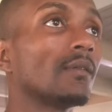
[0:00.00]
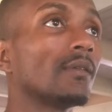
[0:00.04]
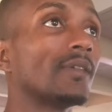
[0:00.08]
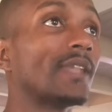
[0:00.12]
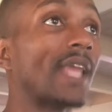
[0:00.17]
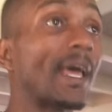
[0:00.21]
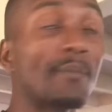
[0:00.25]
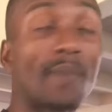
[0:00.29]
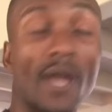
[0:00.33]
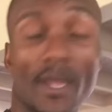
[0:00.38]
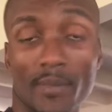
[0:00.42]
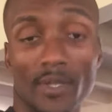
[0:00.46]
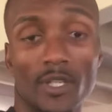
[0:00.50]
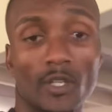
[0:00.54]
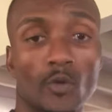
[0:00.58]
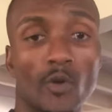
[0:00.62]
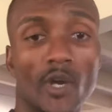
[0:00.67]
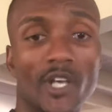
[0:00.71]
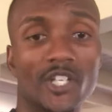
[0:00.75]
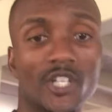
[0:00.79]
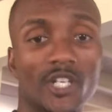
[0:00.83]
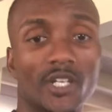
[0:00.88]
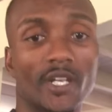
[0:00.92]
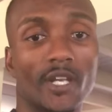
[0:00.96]
That might be the
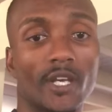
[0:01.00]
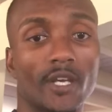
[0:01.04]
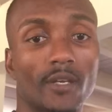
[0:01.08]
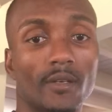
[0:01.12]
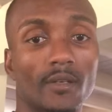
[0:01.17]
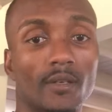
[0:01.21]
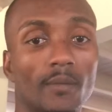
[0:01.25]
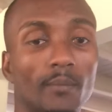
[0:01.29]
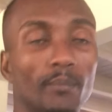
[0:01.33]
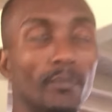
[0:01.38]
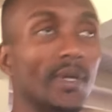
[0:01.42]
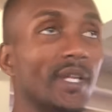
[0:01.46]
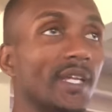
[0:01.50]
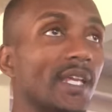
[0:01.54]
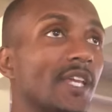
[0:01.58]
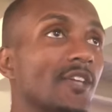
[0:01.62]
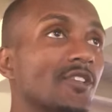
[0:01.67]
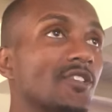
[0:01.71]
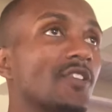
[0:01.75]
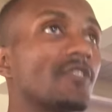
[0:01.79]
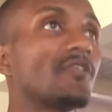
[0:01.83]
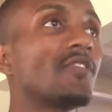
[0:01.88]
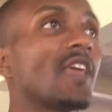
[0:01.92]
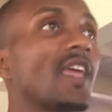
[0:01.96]
question here. But
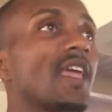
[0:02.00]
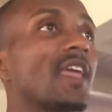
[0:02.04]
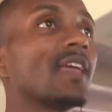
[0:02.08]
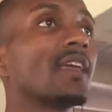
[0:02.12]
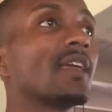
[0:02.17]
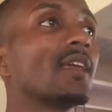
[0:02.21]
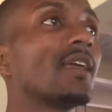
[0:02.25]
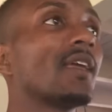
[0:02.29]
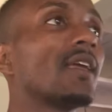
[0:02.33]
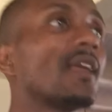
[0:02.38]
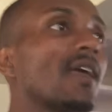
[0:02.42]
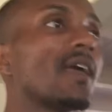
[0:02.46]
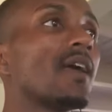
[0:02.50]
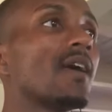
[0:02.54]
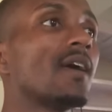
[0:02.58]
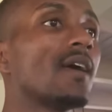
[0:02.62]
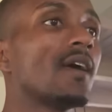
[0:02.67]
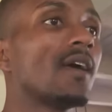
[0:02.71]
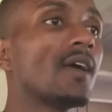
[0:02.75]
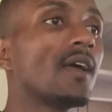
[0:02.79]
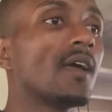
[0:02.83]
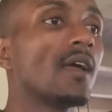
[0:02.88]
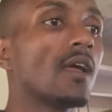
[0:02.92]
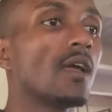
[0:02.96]
here's the thing.
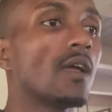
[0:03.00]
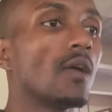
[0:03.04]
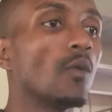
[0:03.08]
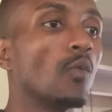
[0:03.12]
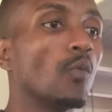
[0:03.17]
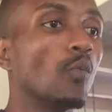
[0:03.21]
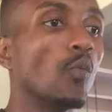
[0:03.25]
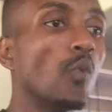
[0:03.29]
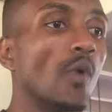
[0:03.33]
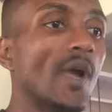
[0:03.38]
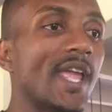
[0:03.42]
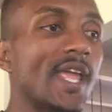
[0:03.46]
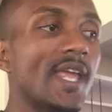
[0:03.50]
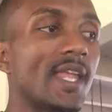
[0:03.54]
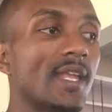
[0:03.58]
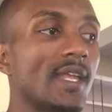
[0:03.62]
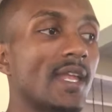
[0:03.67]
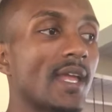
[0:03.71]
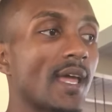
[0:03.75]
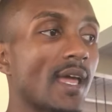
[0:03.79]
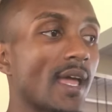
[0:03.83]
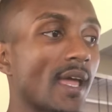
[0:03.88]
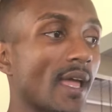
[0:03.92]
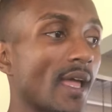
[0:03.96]

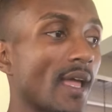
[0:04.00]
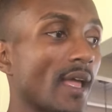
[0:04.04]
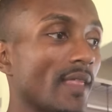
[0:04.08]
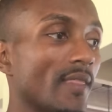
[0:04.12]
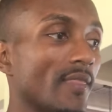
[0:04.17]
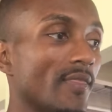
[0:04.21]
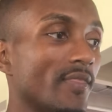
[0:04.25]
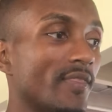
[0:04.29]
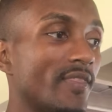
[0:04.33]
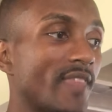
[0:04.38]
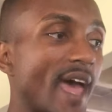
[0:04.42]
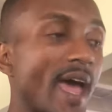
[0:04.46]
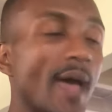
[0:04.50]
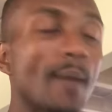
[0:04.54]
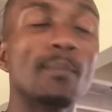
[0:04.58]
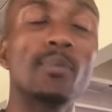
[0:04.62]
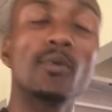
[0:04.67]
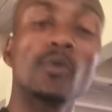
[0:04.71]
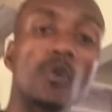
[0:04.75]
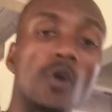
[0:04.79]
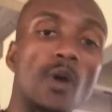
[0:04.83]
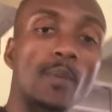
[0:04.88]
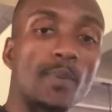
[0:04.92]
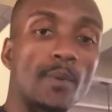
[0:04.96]
When that
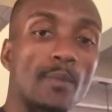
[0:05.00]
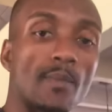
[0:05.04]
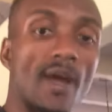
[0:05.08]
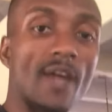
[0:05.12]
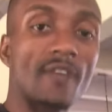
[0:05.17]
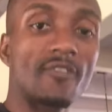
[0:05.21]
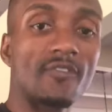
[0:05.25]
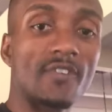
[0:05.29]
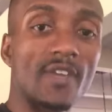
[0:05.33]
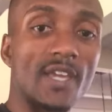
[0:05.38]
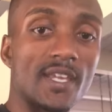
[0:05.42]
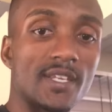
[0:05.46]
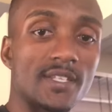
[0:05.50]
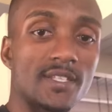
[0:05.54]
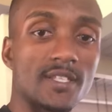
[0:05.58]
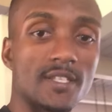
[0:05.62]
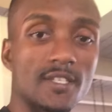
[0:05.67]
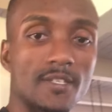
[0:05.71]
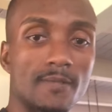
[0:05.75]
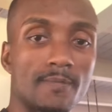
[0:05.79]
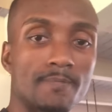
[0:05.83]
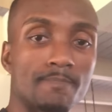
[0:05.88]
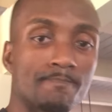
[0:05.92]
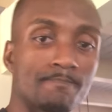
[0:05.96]
blew up in my
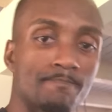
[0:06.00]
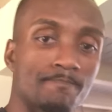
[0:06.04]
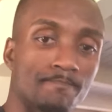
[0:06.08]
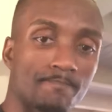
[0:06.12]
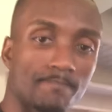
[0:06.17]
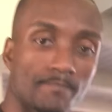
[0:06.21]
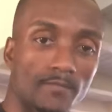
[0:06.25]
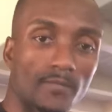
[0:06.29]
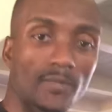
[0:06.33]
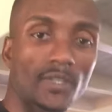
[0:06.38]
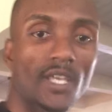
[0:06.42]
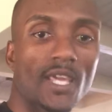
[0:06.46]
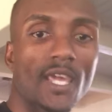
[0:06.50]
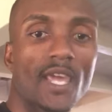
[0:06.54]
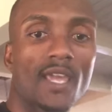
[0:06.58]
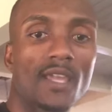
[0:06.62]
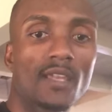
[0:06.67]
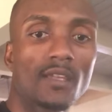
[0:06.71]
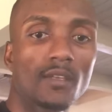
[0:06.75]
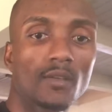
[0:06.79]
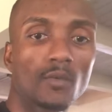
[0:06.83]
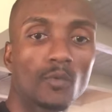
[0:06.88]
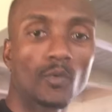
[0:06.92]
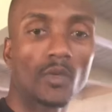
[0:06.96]
face,
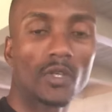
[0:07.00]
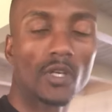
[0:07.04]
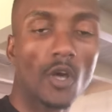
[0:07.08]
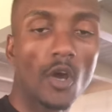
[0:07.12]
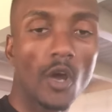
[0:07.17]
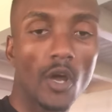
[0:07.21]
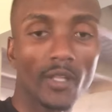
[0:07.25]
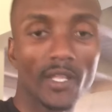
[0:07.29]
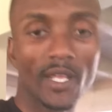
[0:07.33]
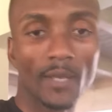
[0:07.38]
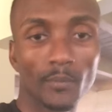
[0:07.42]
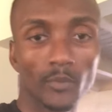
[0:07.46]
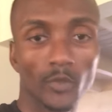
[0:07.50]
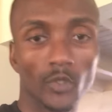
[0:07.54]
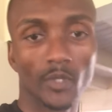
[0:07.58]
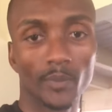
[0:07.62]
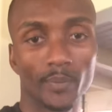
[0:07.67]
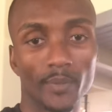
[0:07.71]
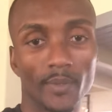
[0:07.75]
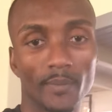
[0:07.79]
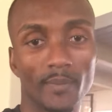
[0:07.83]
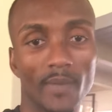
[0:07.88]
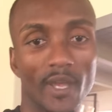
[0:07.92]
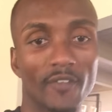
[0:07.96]
okay? When all that blew
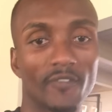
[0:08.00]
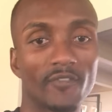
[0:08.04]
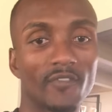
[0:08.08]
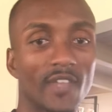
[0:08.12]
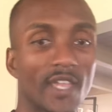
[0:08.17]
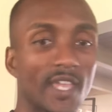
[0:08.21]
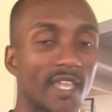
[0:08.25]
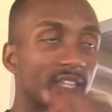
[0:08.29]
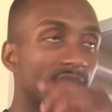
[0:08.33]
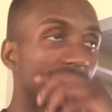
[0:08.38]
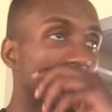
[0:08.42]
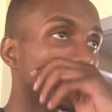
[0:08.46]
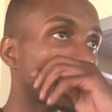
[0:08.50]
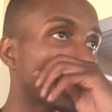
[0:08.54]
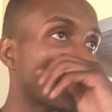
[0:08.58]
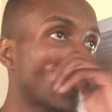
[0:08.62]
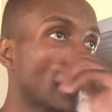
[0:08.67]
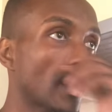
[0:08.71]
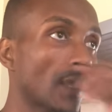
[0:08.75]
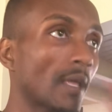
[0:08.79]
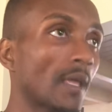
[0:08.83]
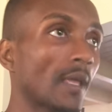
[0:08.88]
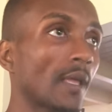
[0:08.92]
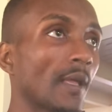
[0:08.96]
up in my face,
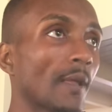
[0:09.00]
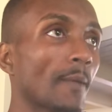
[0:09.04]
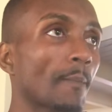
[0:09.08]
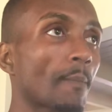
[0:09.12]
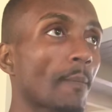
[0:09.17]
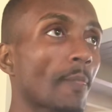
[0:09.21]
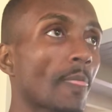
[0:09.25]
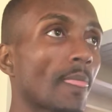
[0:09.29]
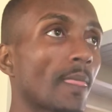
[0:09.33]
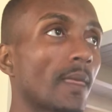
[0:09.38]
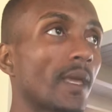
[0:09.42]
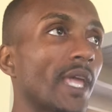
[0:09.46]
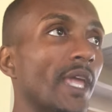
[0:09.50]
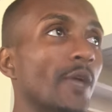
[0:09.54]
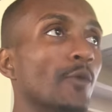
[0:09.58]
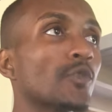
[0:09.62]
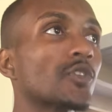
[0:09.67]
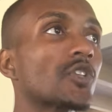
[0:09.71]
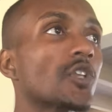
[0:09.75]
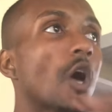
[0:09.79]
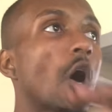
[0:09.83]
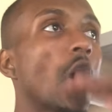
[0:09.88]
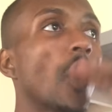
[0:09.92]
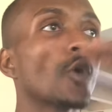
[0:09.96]
it
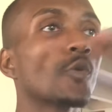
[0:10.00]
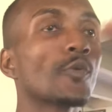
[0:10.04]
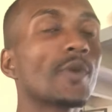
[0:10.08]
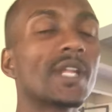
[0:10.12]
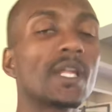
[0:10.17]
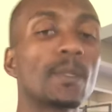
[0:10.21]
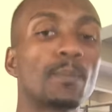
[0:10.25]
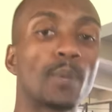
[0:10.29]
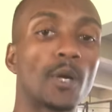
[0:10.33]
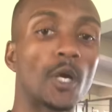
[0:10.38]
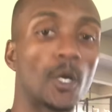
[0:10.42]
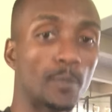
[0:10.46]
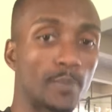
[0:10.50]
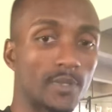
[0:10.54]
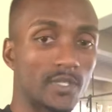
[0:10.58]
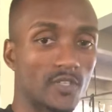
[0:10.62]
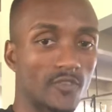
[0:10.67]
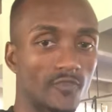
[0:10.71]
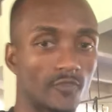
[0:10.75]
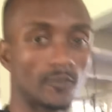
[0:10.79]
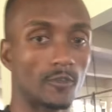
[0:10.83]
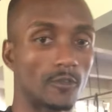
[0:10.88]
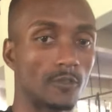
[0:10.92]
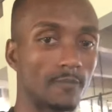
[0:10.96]
was already
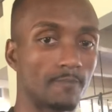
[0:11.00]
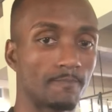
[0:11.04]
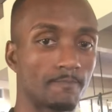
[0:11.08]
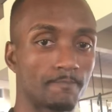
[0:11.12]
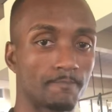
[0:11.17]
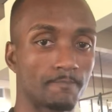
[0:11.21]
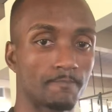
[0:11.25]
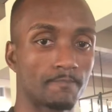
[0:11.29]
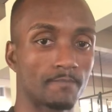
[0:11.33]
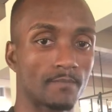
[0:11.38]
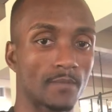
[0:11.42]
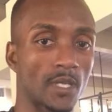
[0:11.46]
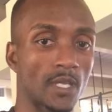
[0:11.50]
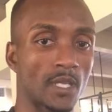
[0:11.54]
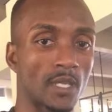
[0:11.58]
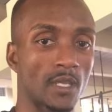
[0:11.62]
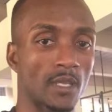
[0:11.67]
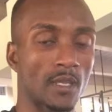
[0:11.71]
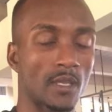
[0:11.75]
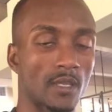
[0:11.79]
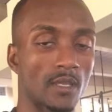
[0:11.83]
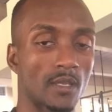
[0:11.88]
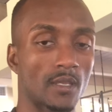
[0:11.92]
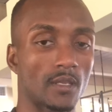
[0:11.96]
purposeful.
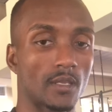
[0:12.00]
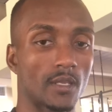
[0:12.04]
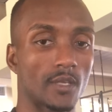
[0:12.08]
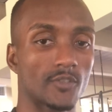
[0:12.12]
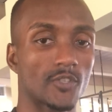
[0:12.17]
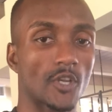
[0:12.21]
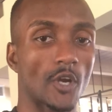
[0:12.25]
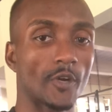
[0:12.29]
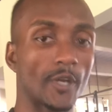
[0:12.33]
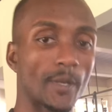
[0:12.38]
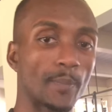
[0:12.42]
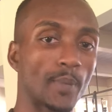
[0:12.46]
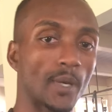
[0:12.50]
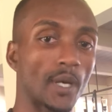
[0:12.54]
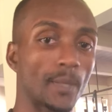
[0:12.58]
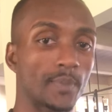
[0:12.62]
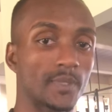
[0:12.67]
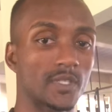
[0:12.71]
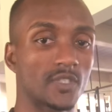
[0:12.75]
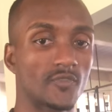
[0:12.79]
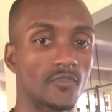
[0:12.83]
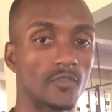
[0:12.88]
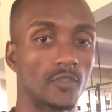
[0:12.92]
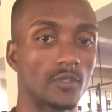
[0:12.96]
It was already
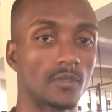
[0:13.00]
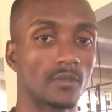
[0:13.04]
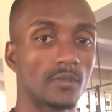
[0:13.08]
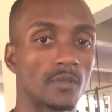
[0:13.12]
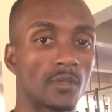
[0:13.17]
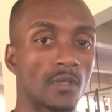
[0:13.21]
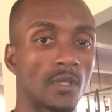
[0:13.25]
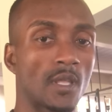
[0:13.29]
purposeful.